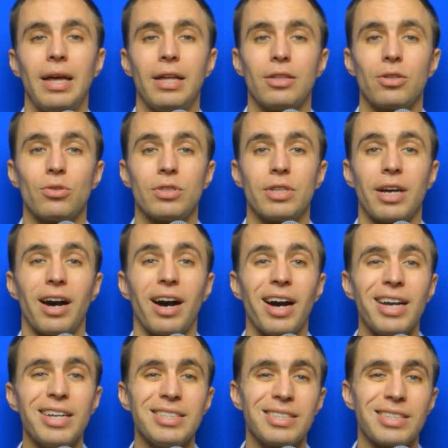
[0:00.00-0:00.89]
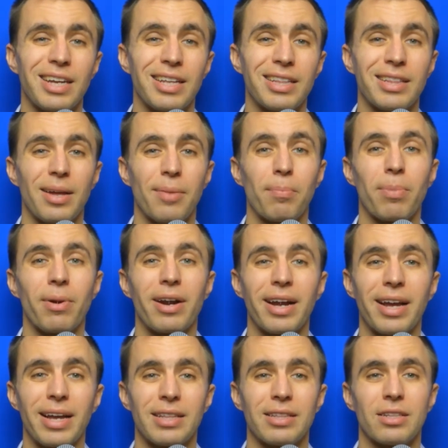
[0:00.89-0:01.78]
to the eyes and
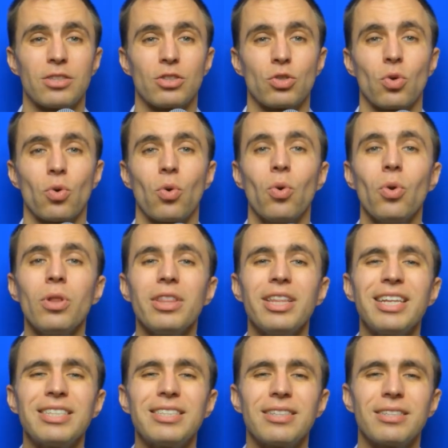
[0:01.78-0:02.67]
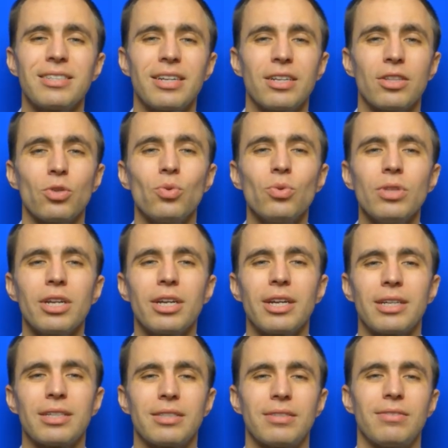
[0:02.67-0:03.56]
brain, so all necessary
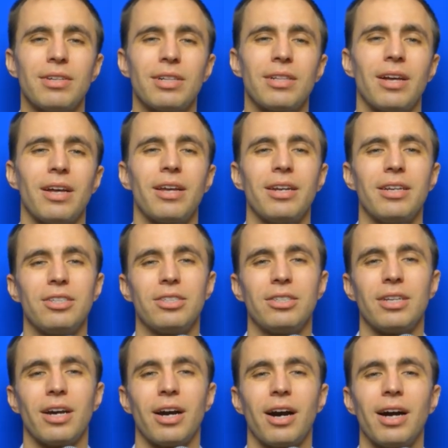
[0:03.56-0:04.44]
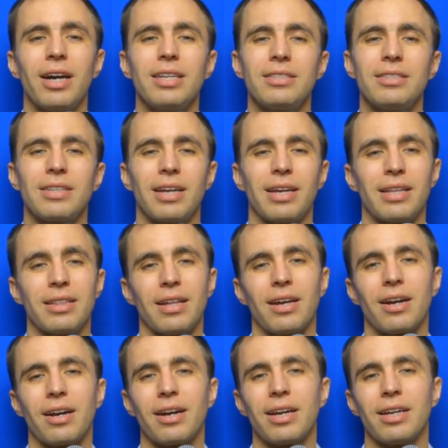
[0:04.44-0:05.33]
nutrients will reach the eyes and
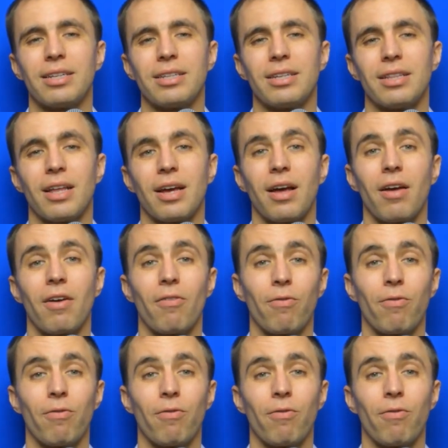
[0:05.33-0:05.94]
retina.